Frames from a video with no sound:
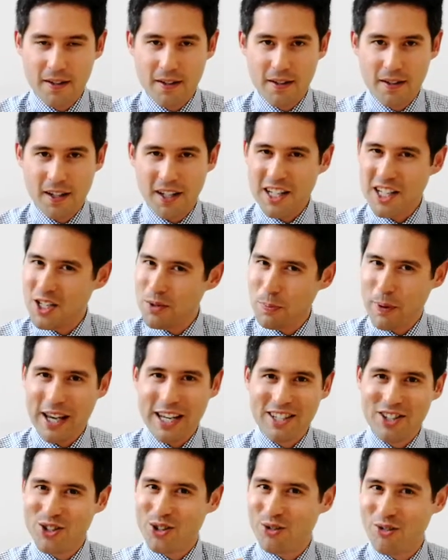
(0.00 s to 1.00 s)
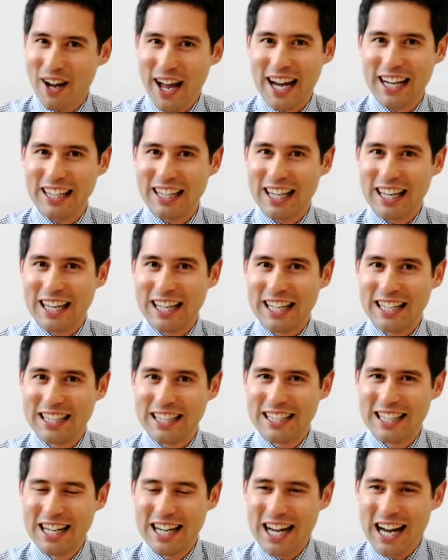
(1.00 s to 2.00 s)
And he speaks directly.
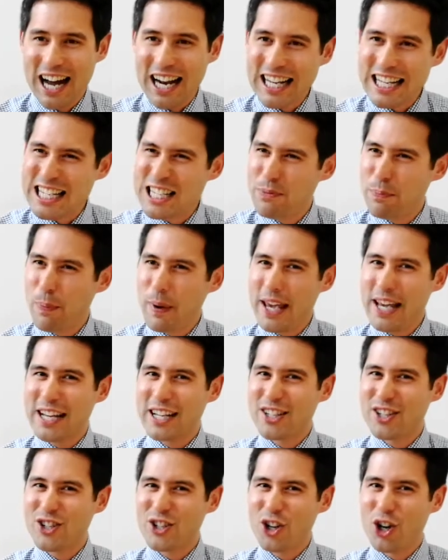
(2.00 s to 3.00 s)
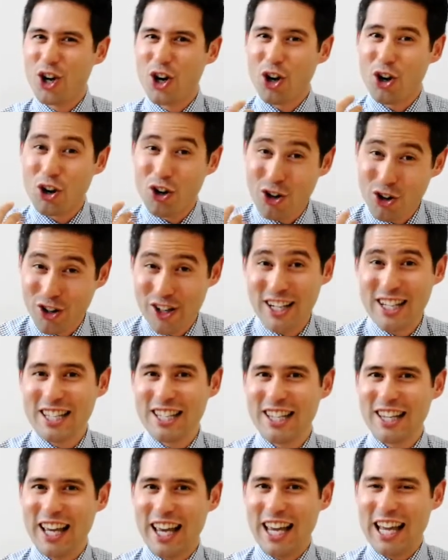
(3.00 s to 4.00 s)
And he speaks
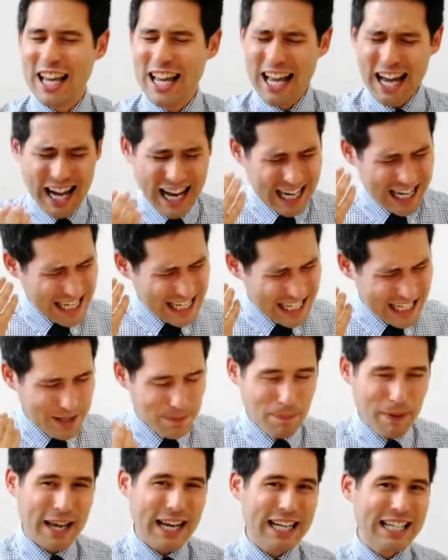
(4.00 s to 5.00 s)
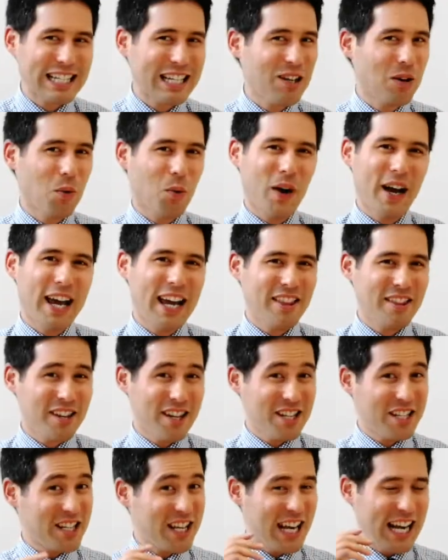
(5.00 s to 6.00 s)
honestly. And he speaks in a way that
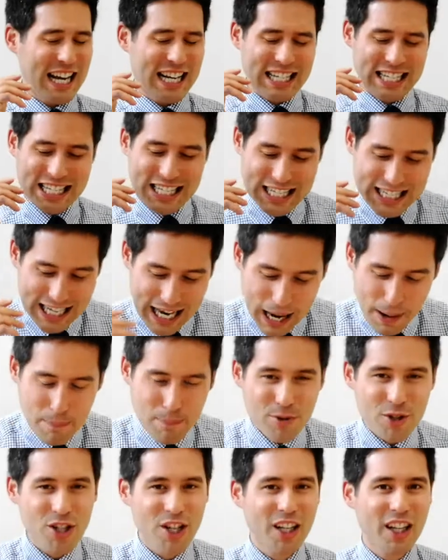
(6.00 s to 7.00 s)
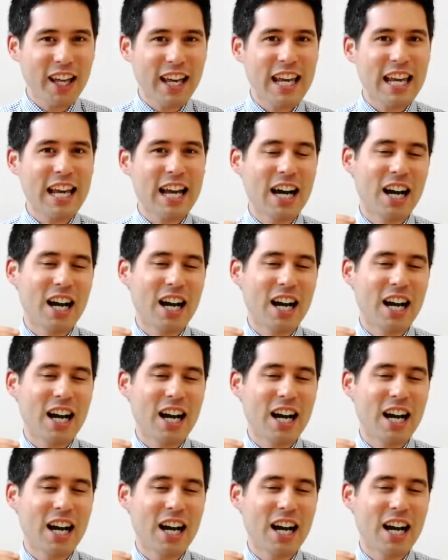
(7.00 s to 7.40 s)
is exceptionally